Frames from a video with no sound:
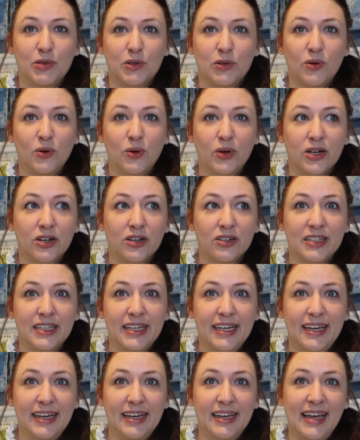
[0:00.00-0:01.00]

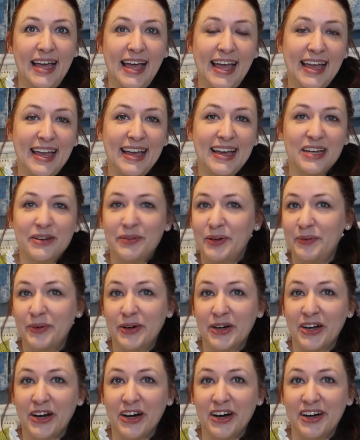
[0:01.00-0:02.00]
quarterly and we
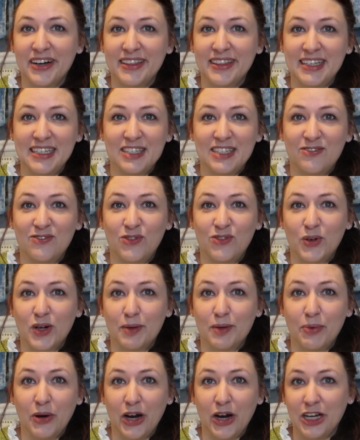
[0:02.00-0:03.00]
work on these
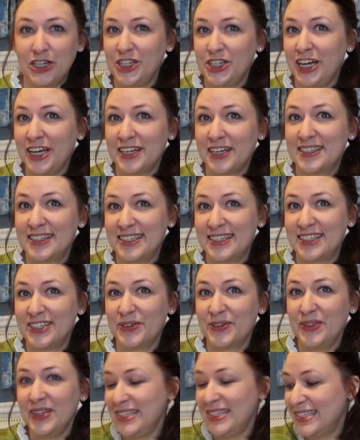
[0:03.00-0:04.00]
4 projects.
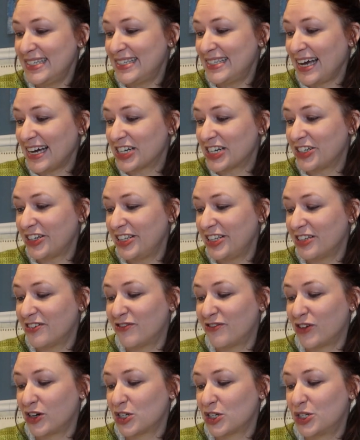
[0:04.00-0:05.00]
So this is actually the
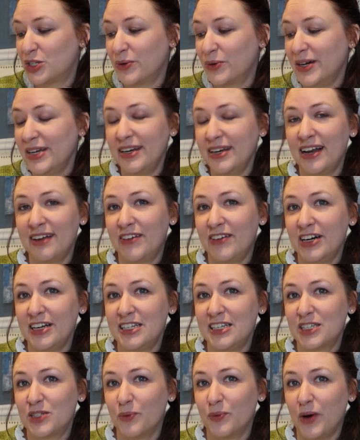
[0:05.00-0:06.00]
first one, and I've already
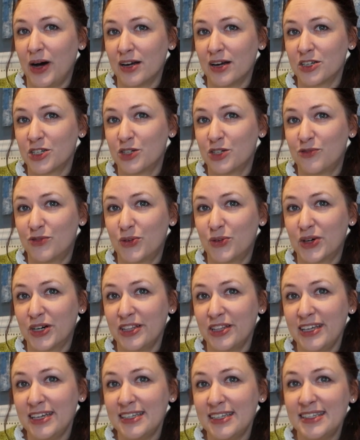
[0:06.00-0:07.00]
swatched for
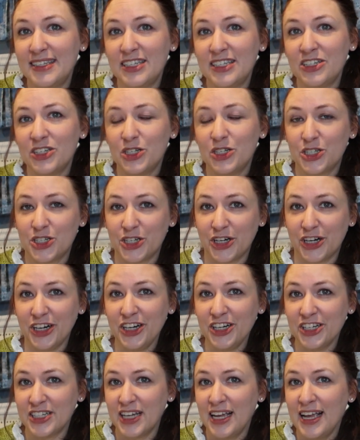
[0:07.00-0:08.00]
this
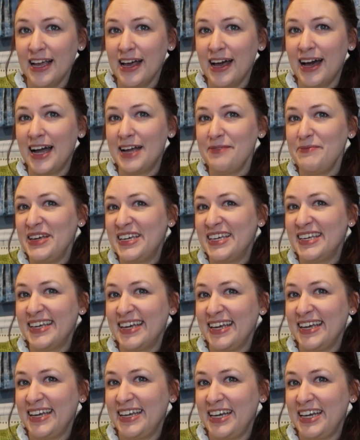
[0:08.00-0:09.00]
shirt. I'm making
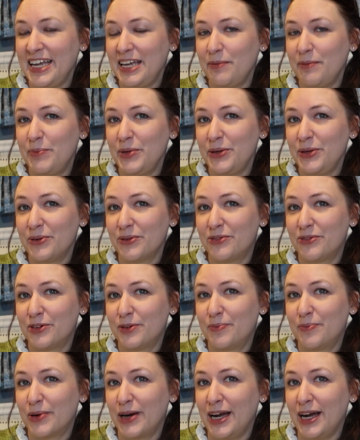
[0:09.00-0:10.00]
it in a beautiful
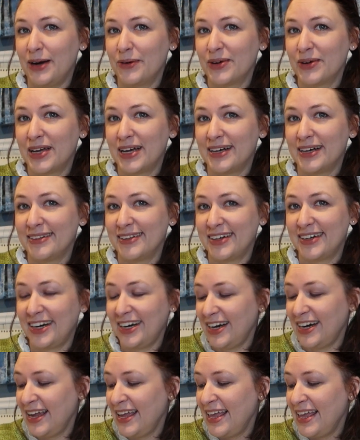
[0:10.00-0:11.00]
brown
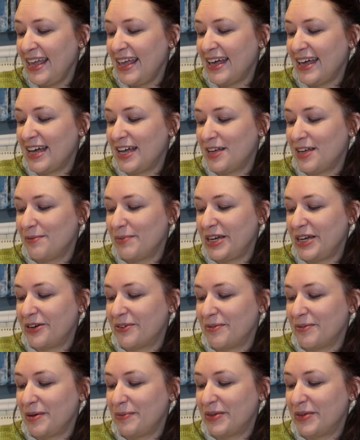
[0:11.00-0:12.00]
color. I
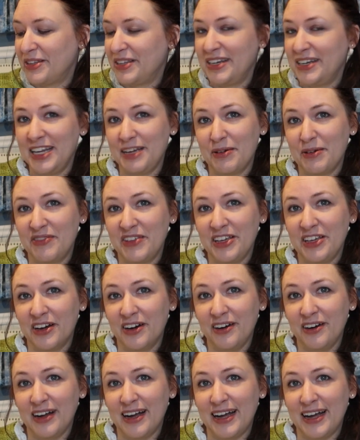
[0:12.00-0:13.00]
don't remember the name of the
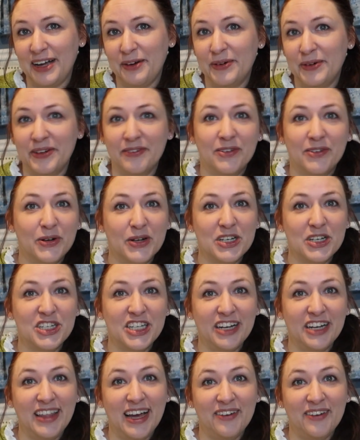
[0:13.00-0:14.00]
yarn. I will of course
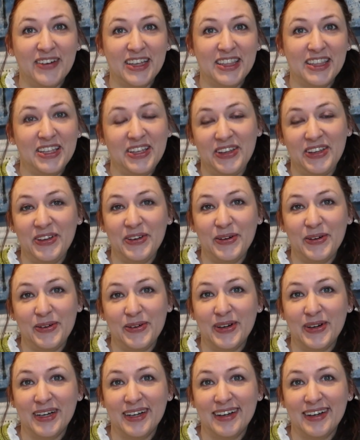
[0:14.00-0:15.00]
share that with you